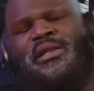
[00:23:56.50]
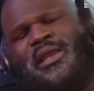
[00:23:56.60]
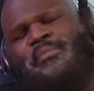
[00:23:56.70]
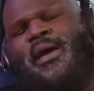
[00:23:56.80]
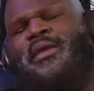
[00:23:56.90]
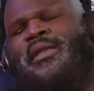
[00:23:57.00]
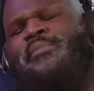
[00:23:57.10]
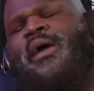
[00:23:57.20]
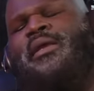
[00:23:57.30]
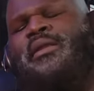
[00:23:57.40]
then they
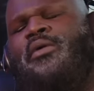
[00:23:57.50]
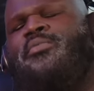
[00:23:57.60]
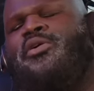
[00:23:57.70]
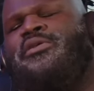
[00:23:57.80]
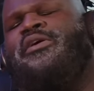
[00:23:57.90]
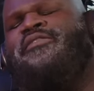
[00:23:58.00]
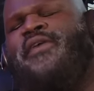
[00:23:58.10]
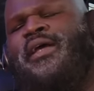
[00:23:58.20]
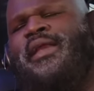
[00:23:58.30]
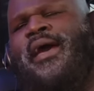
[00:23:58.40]
might know because they'll
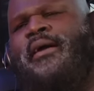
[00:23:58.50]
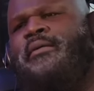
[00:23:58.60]
find out.